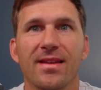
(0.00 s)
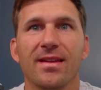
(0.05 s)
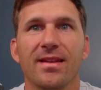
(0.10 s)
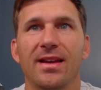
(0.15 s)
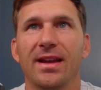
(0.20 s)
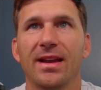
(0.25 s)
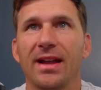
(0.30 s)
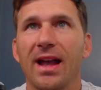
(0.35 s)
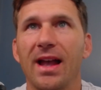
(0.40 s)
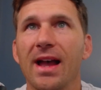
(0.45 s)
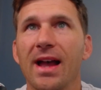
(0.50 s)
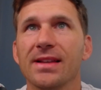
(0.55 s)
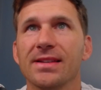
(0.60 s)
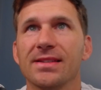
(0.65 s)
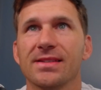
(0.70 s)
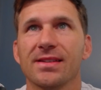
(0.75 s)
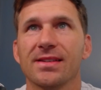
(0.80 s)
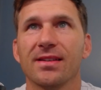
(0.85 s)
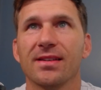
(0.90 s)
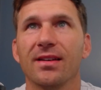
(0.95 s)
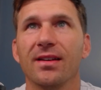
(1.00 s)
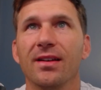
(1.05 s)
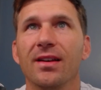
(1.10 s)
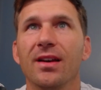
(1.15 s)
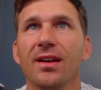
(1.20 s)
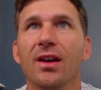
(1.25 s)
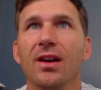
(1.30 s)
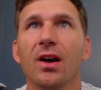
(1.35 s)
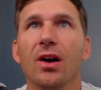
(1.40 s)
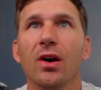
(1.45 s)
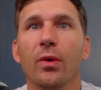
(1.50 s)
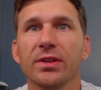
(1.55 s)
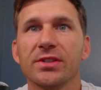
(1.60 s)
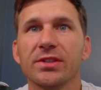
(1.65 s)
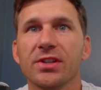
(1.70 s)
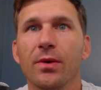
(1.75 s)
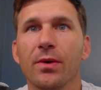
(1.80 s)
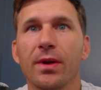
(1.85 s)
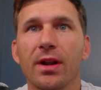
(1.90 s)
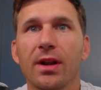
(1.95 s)
Hey guys, what's
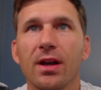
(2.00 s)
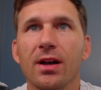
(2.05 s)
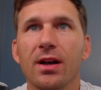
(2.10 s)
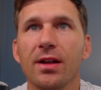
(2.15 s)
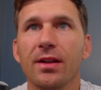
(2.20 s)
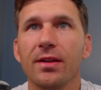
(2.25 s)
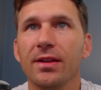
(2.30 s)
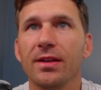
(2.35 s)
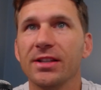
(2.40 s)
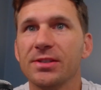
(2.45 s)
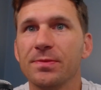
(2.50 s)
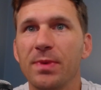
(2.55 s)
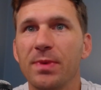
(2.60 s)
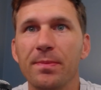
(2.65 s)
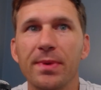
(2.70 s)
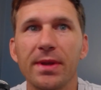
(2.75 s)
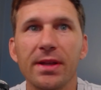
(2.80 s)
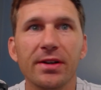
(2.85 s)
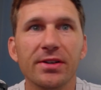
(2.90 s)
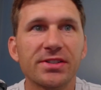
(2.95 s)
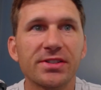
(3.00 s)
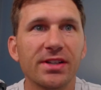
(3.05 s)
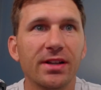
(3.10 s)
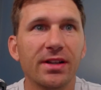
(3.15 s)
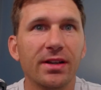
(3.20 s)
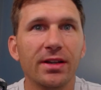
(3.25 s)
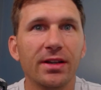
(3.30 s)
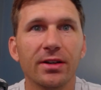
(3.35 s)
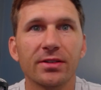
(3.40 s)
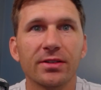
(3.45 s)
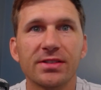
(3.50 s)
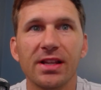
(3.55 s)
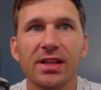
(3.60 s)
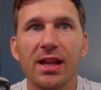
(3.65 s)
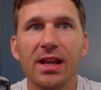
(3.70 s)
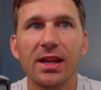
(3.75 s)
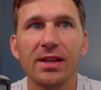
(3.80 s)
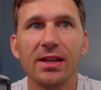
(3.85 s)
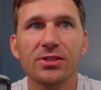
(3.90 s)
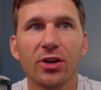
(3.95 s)
going on? It's Pete Peterson here
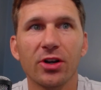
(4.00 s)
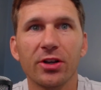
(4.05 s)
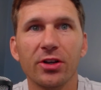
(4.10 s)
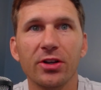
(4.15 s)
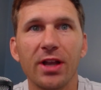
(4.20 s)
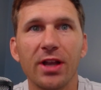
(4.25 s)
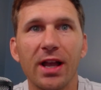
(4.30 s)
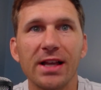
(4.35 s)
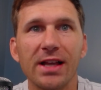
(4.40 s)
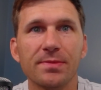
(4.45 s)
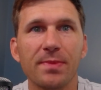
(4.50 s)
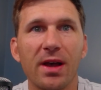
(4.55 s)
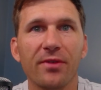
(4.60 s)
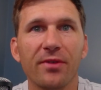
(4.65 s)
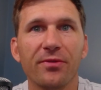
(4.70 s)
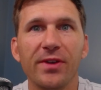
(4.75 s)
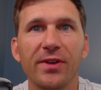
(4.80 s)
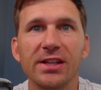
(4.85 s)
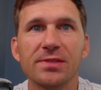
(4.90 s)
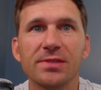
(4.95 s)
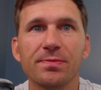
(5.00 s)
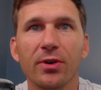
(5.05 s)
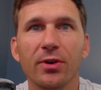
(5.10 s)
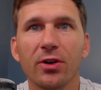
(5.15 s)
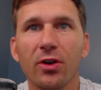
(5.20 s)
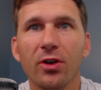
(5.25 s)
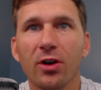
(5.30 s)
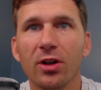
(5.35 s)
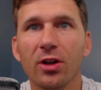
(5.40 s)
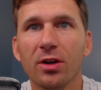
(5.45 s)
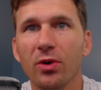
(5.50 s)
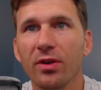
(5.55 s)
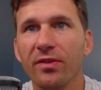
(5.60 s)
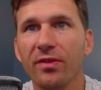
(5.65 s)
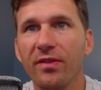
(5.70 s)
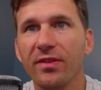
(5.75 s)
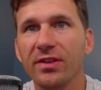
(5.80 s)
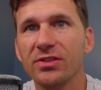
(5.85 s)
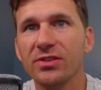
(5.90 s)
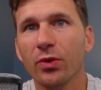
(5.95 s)
today talking to you guys about Facebook automotive
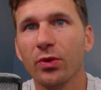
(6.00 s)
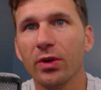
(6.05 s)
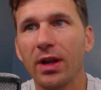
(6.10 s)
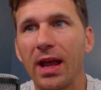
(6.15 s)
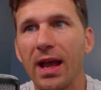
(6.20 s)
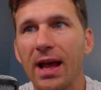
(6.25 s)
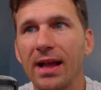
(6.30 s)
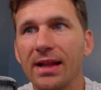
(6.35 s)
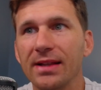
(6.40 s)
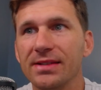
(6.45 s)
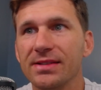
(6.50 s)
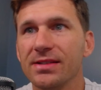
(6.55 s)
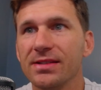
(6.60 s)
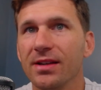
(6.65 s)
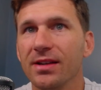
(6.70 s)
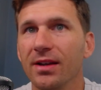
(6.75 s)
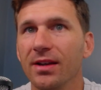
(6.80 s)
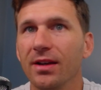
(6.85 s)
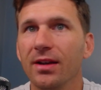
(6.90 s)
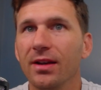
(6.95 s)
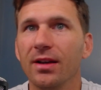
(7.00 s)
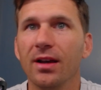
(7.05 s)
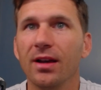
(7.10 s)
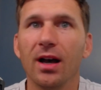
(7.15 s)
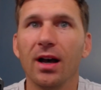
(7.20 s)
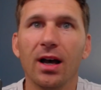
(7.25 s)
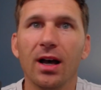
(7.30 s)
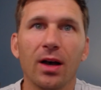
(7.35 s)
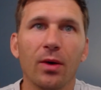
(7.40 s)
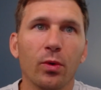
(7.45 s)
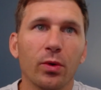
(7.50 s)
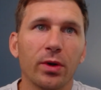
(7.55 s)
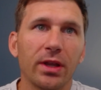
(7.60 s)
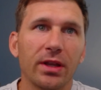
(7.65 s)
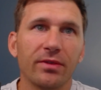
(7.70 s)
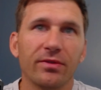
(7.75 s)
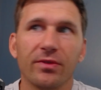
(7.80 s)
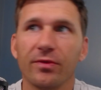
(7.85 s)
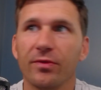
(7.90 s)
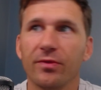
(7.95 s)
inventory ads. We'll
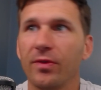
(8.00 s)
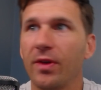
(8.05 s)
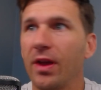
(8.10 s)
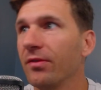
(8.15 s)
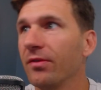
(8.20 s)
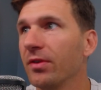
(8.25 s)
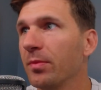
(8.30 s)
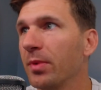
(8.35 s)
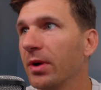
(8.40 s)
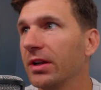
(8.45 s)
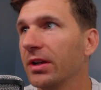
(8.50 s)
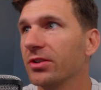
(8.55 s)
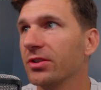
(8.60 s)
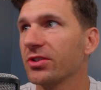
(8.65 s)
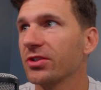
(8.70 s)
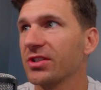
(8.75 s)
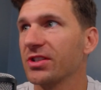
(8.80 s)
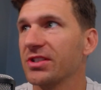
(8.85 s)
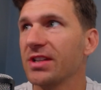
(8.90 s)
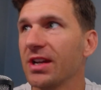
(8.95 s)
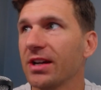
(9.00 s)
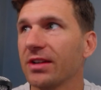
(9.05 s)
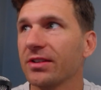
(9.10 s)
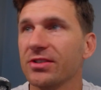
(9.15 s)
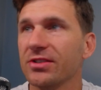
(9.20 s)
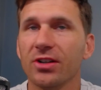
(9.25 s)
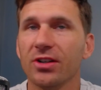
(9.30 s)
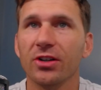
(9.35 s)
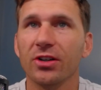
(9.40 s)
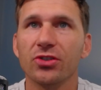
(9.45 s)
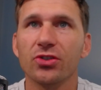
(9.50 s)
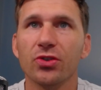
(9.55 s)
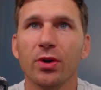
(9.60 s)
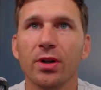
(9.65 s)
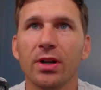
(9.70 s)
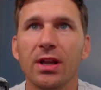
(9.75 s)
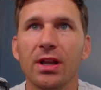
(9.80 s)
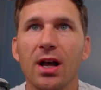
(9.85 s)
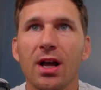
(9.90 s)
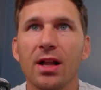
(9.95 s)
give everybody just a sec to start
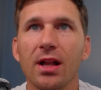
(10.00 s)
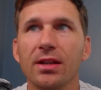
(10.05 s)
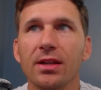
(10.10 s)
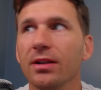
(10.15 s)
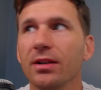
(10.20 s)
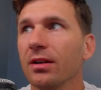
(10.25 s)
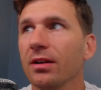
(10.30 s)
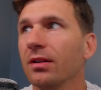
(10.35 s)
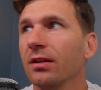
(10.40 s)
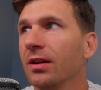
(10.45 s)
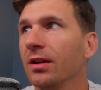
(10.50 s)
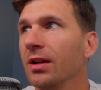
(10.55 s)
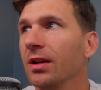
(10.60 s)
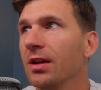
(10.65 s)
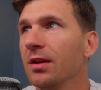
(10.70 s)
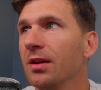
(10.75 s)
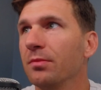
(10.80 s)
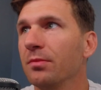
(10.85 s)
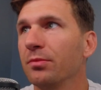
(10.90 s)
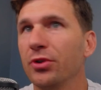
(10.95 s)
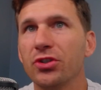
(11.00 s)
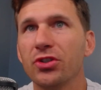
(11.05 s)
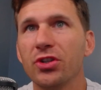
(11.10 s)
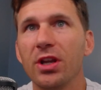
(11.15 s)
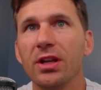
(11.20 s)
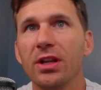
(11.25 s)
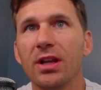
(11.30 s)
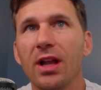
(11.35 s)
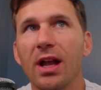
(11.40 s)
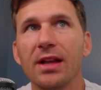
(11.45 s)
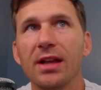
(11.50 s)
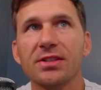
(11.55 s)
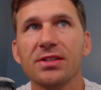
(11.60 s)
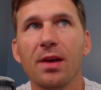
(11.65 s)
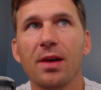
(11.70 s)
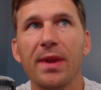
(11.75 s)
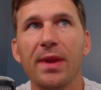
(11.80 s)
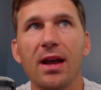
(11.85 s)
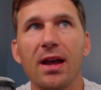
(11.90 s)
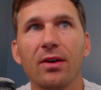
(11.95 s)
joining on here. Appreciate you guys
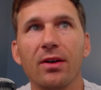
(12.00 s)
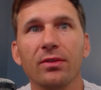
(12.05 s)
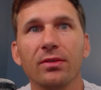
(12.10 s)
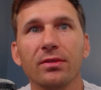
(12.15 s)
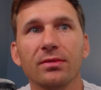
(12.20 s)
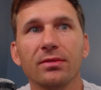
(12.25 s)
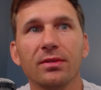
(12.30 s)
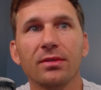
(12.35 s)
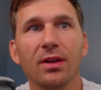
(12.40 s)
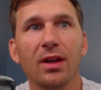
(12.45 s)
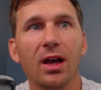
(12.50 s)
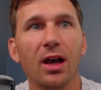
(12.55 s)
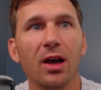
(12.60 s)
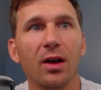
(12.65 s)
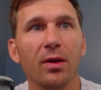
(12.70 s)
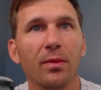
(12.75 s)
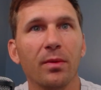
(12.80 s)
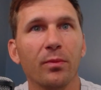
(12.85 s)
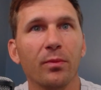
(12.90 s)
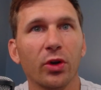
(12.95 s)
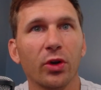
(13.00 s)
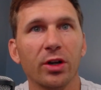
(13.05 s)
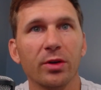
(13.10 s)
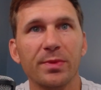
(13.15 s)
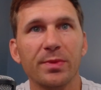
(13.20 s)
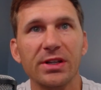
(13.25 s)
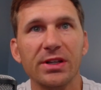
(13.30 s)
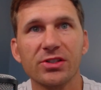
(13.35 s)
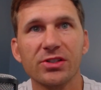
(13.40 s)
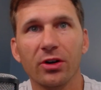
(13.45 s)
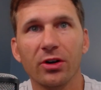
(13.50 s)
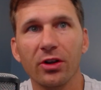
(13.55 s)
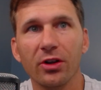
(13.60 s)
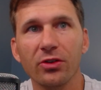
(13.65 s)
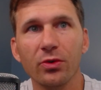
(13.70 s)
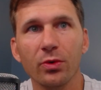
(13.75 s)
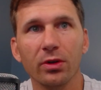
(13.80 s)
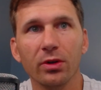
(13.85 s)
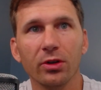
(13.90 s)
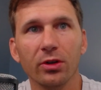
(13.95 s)
coming out. We're going to be starting to
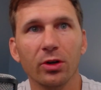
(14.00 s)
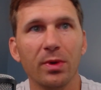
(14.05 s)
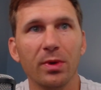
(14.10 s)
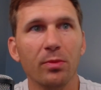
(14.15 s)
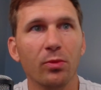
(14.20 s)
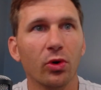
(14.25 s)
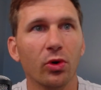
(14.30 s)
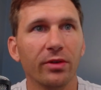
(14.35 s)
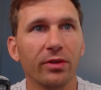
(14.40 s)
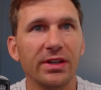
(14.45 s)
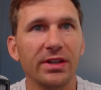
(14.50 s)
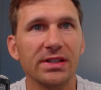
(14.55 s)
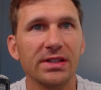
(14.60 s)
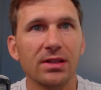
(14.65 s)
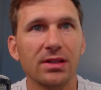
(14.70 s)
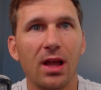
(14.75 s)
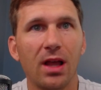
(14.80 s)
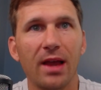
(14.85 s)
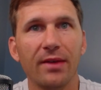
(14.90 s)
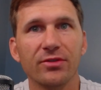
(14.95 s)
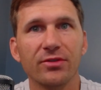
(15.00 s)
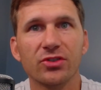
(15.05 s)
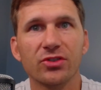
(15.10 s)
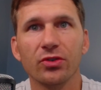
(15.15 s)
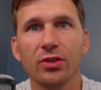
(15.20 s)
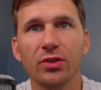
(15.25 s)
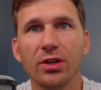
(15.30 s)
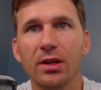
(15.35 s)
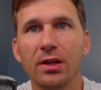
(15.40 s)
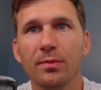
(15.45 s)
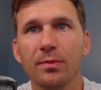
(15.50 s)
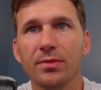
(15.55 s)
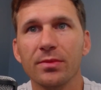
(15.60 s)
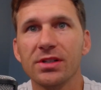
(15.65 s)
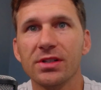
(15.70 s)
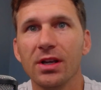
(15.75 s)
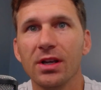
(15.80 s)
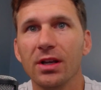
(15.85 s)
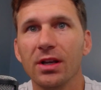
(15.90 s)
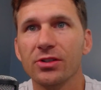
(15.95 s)
do a little bit more of these live streams,
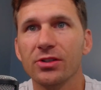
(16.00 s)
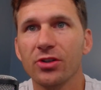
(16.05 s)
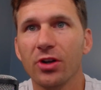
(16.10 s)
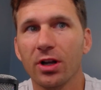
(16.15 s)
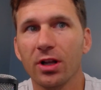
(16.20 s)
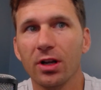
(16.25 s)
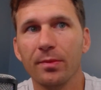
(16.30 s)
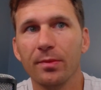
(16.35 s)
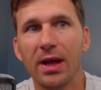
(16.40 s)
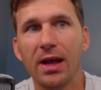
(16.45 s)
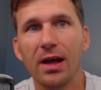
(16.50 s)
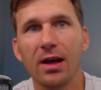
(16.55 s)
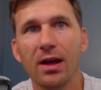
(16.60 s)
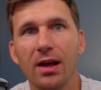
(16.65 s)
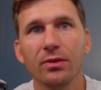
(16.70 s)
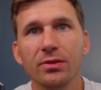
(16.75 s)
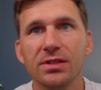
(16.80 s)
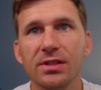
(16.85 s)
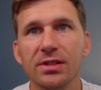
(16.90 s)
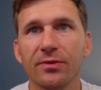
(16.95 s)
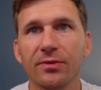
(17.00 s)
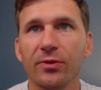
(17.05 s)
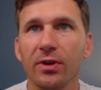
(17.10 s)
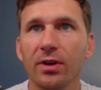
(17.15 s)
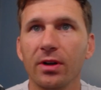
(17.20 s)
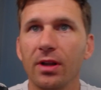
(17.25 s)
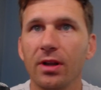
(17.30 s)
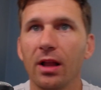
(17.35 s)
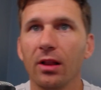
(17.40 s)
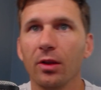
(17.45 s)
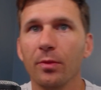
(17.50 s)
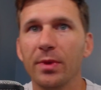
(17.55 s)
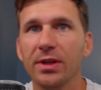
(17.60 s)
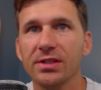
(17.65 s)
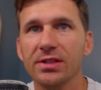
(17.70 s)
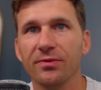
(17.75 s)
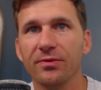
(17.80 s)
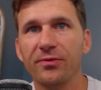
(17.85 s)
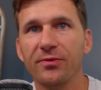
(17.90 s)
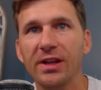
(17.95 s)
talking about different
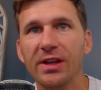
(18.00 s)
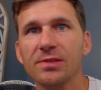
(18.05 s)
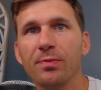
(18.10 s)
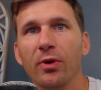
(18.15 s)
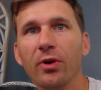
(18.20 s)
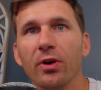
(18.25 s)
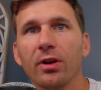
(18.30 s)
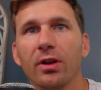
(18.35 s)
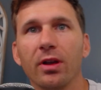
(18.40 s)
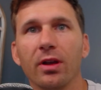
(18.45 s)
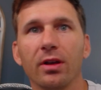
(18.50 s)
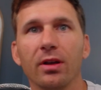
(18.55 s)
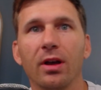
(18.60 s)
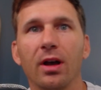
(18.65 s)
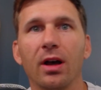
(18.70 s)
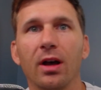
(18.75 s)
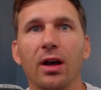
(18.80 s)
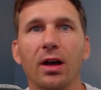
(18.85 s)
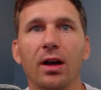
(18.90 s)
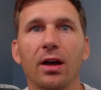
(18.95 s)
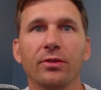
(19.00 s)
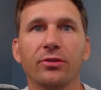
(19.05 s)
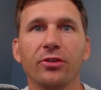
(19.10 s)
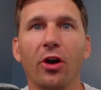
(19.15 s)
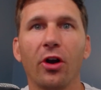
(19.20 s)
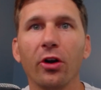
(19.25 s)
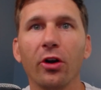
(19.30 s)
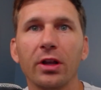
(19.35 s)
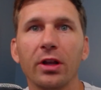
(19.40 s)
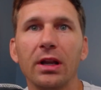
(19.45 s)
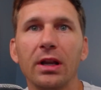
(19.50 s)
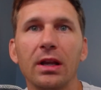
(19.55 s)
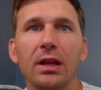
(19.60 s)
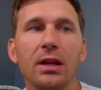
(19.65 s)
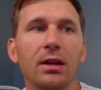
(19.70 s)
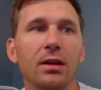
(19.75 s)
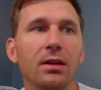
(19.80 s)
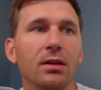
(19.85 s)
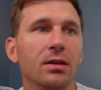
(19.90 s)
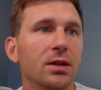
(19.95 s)
elements of Facebook,
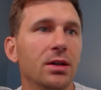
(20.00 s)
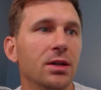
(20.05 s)
targeting,